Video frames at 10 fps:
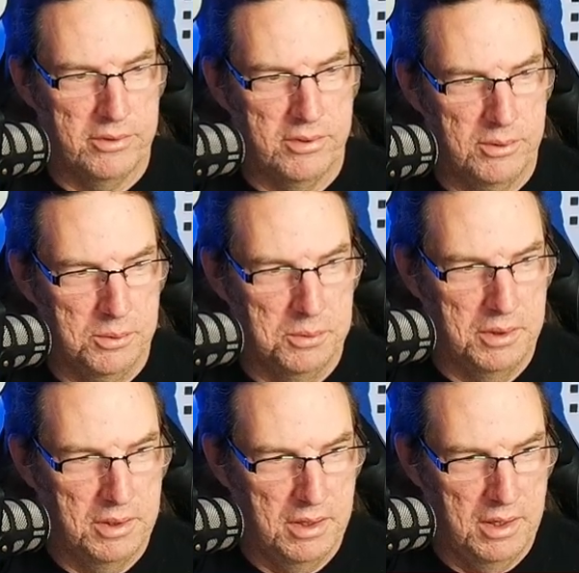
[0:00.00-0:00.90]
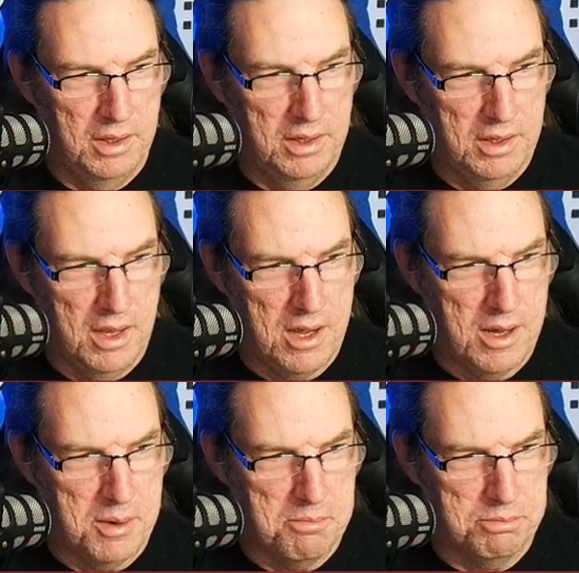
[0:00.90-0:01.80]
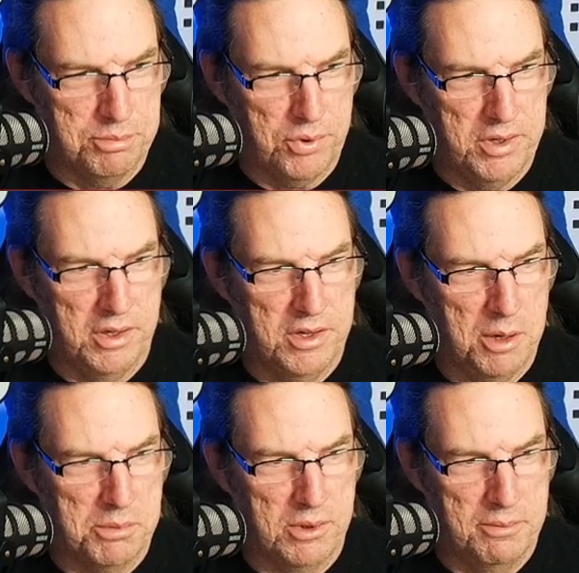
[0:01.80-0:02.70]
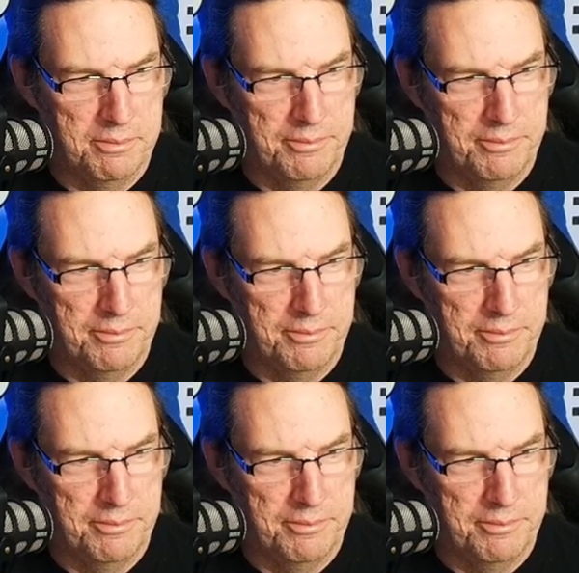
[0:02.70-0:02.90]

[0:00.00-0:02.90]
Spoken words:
to print a number.